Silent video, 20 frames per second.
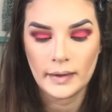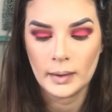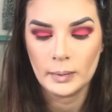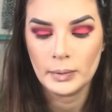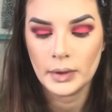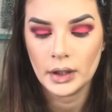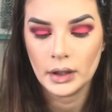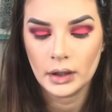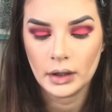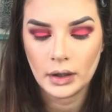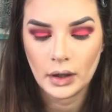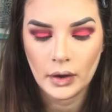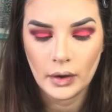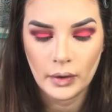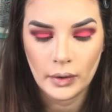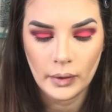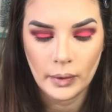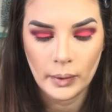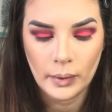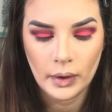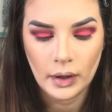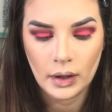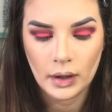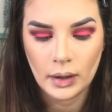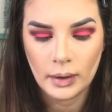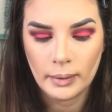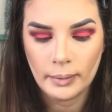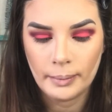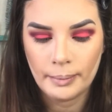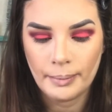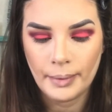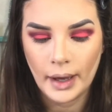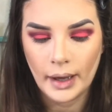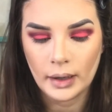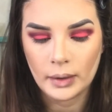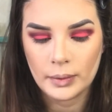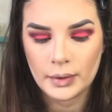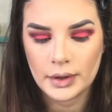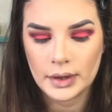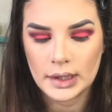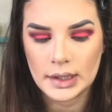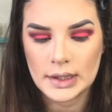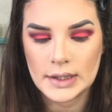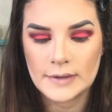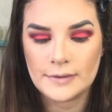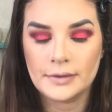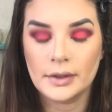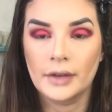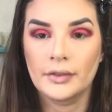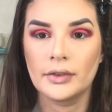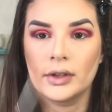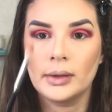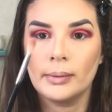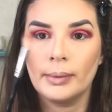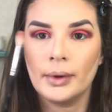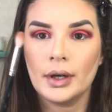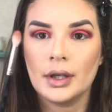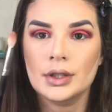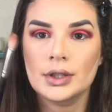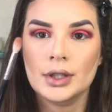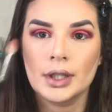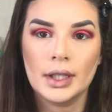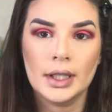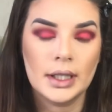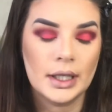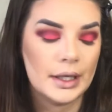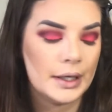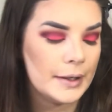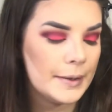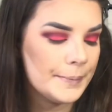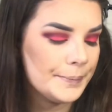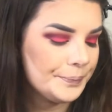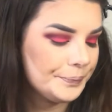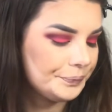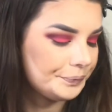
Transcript: And then we're gonna go back with this fluffy brush right here.